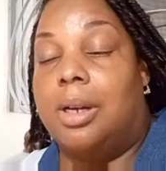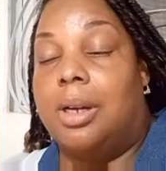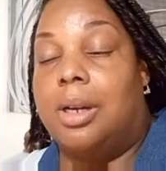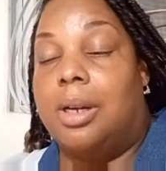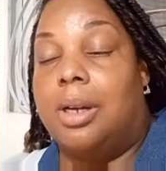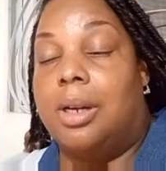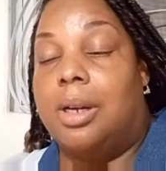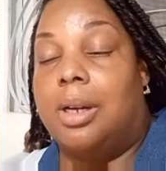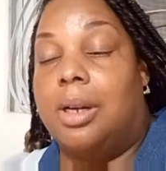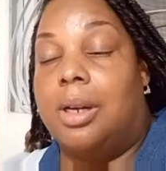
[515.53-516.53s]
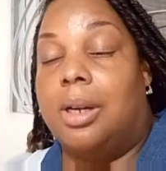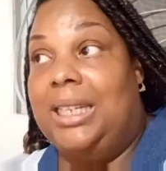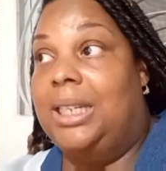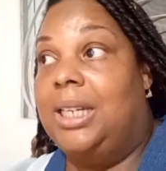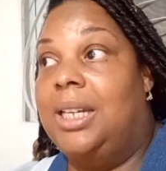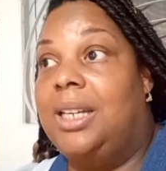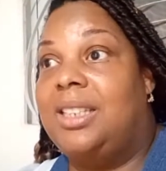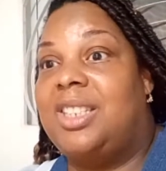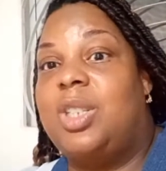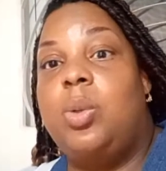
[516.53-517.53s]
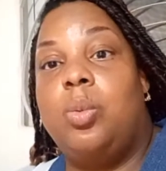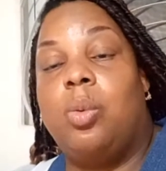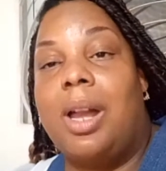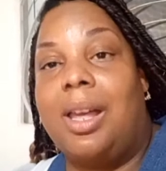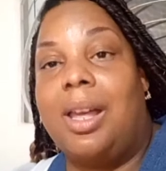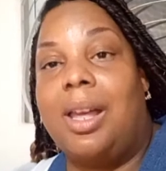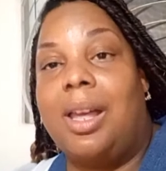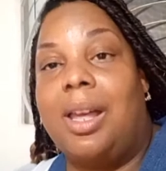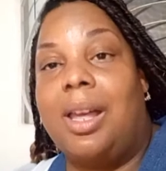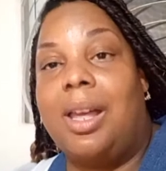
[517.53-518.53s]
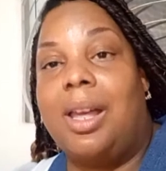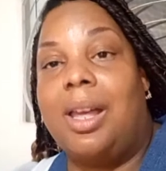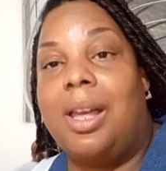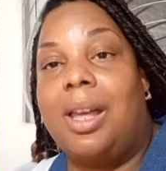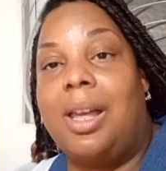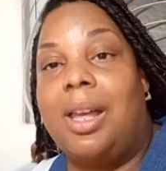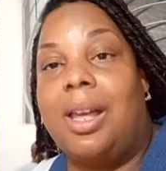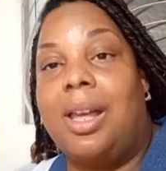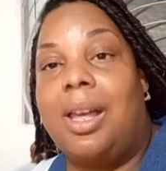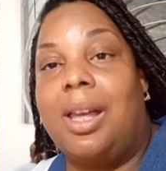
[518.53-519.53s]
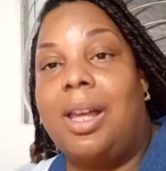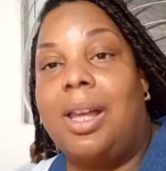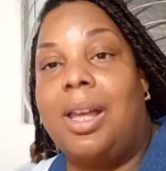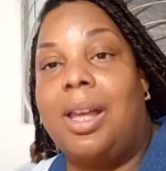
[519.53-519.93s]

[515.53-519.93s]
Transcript: we do need to recognize where we came from.